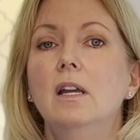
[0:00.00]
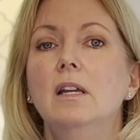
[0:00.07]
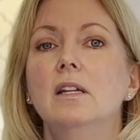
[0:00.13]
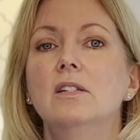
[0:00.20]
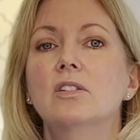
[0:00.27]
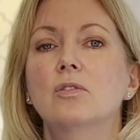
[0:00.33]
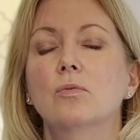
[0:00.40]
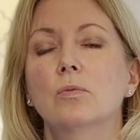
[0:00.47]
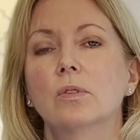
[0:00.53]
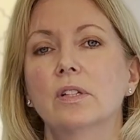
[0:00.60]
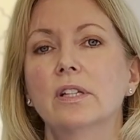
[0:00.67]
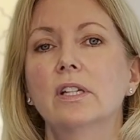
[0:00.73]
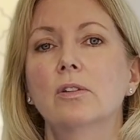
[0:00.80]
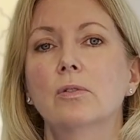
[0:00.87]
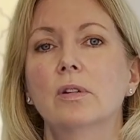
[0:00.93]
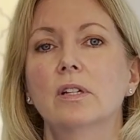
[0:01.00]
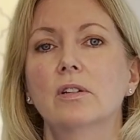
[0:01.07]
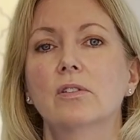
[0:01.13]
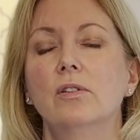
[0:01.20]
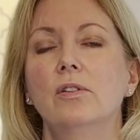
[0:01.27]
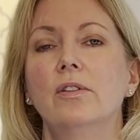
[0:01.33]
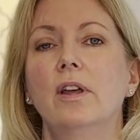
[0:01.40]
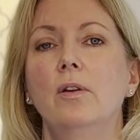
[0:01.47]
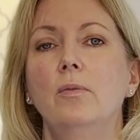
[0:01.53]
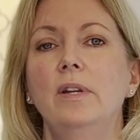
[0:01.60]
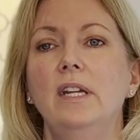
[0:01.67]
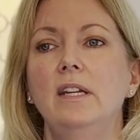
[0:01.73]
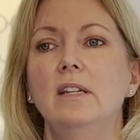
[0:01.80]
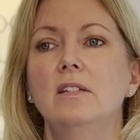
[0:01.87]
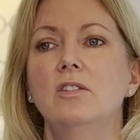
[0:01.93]
it's really critical that
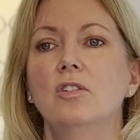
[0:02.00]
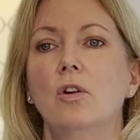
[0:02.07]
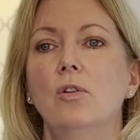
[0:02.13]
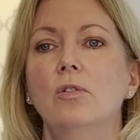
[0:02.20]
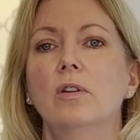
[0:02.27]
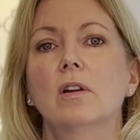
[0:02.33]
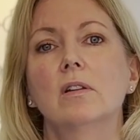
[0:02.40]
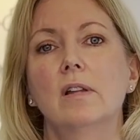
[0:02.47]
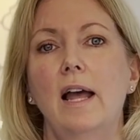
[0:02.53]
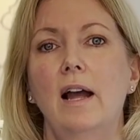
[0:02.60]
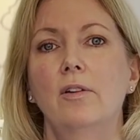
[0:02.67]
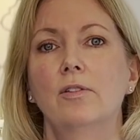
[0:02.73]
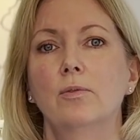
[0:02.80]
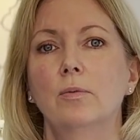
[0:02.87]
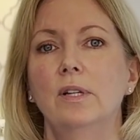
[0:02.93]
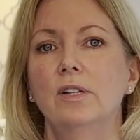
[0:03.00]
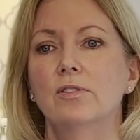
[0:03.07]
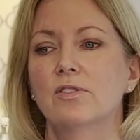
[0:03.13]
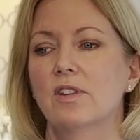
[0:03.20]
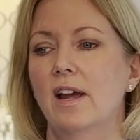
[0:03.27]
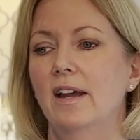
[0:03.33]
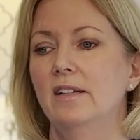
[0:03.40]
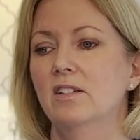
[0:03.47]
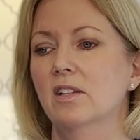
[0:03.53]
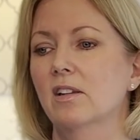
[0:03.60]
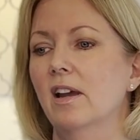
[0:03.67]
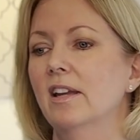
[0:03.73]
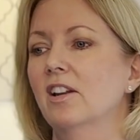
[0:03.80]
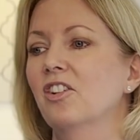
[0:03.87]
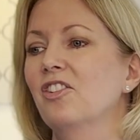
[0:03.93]
we don't allow the reader's eye to
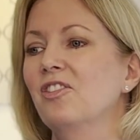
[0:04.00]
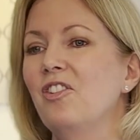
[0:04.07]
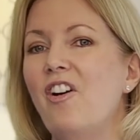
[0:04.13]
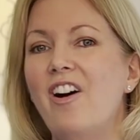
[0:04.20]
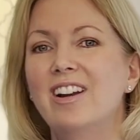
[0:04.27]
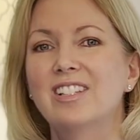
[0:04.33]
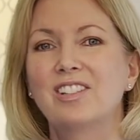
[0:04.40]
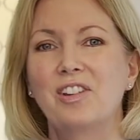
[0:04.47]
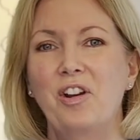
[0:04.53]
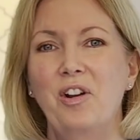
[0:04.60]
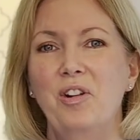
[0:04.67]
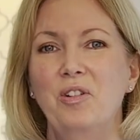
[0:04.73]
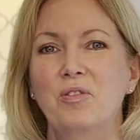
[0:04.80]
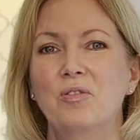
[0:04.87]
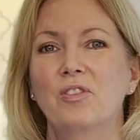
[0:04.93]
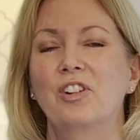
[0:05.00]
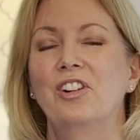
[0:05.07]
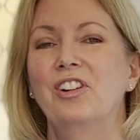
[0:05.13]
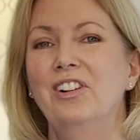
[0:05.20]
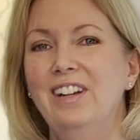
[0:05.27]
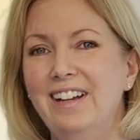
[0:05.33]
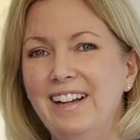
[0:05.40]
kind of gloss over